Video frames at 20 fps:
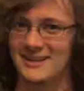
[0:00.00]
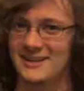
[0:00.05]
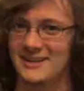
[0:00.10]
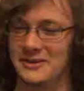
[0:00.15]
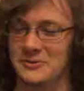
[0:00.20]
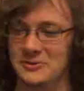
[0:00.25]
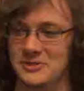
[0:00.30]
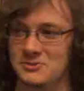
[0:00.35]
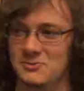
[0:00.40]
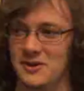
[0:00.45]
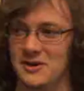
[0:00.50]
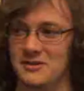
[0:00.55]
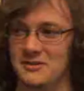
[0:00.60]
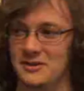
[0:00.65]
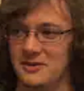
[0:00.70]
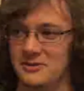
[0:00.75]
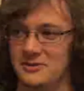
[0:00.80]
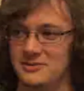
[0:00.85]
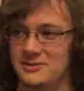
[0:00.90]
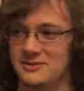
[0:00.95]
It was one of
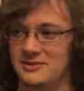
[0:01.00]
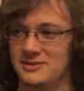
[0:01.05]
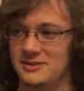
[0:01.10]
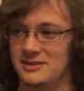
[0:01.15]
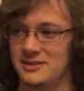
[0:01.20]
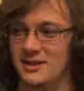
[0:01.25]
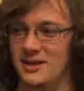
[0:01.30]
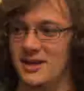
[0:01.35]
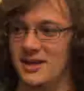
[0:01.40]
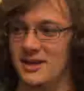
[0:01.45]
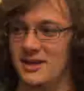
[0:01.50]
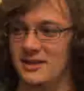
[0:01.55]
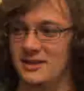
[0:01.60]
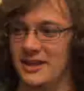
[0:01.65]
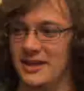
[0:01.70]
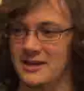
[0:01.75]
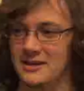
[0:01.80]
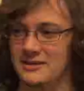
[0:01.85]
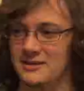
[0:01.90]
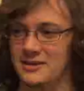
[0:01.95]
those,
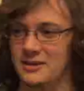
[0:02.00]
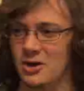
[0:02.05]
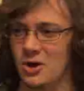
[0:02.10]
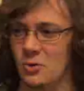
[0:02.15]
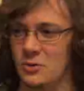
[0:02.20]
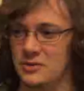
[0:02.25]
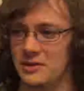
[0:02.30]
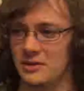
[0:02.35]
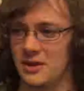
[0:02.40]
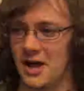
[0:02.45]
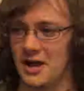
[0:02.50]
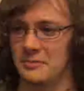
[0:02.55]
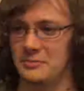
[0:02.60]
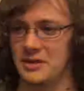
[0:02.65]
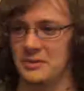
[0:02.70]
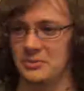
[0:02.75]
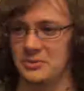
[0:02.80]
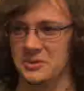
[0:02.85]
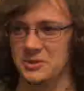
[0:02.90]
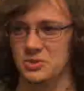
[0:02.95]
like, with a lot of
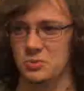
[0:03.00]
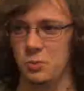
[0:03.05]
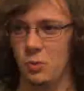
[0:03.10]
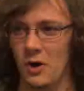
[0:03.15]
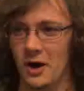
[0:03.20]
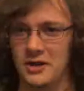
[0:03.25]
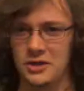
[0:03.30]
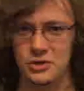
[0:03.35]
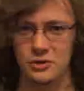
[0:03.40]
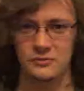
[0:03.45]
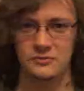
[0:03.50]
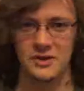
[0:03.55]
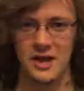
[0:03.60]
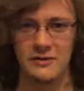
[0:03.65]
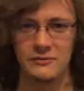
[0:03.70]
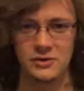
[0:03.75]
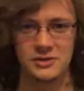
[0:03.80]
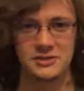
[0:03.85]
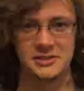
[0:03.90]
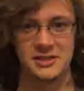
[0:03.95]
people, it's, "What, you've
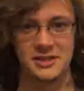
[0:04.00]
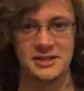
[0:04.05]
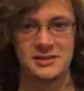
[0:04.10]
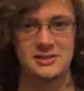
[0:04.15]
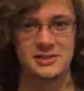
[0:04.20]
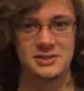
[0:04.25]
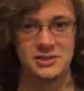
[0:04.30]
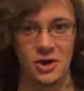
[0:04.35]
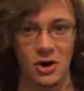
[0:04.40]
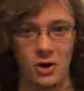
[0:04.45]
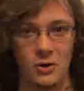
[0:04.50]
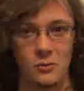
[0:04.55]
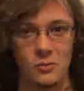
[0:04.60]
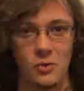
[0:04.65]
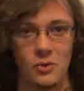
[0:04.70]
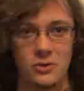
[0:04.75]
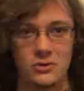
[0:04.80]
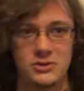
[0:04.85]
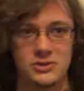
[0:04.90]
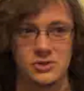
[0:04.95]
never seen Star
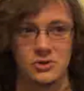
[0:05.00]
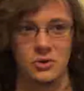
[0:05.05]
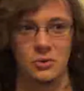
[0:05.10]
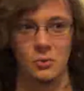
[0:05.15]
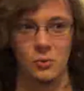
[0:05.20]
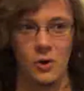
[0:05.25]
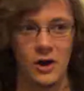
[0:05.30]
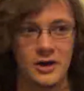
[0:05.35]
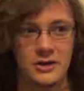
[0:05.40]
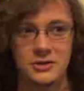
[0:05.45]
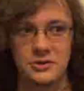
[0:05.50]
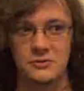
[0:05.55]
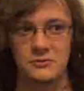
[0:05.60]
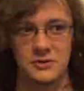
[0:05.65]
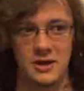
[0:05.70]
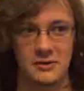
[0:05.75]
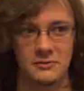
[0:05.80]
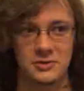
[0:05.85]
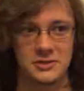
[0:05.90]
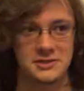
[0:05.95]
Wars?" Or, "What, you've
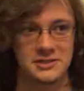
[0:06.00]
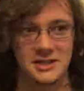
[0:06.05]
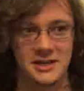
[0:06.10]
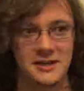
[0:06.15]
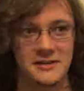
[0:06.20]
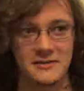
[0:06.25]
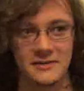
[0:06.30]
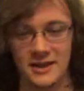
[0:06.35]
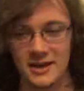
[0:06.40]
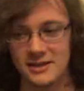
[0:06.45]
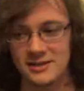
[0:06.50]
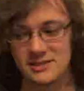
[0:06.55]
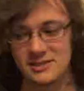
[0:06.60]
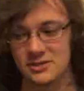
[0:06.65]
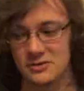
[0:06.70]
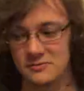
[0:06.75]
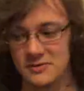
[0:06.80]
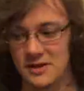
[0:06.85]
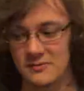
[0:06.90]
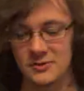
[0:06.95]
never seen this?
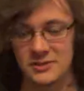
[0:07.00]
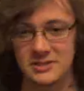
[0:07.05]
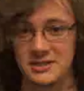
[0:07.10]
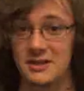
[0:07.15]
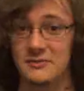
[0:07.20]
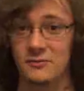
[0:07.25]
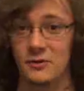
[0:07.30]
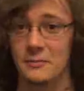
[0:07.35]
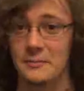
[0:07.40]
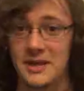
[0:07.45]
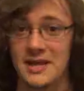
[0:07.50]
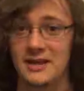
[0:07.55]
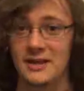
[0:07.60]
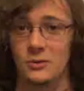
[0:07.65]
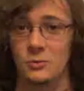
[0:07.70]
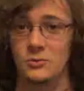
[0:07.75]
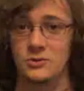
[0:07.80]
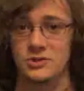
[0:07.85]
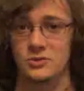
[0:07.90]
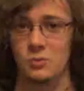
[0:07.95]
You've never seen..." For me,
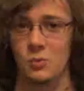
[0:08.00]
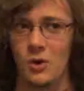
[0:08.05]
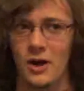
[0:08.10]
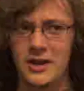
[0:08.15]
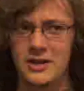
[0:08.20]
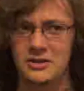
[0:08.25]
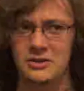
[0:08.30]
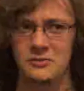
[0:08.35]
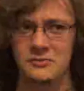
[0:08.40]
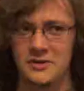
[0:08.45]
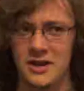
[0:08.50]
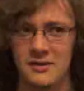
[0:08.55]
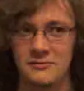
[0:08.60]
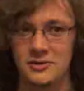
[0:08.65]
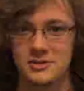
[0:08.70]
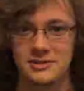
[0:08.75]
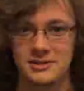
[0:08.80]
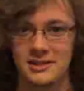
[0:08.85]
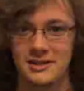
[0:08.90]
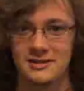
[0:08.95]
it was, "What, you've
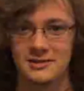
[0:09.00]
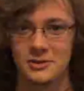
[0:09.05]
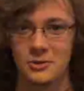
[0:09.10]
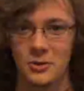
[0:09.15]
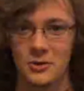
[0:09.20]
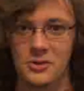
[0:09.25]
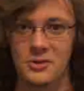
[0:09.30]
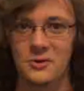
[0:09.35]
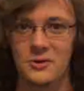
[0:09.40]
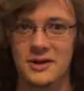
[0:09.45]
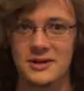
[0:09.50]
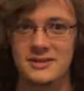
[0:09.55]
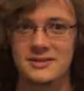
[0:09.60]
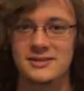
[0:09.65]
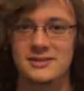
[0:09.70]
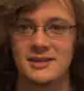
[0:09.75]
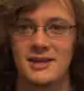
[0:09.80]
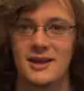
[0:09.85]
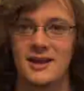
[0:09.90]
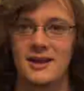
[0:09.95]
never seen Lord of the
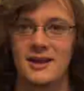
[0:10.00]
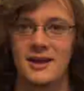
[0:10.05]
Rings?"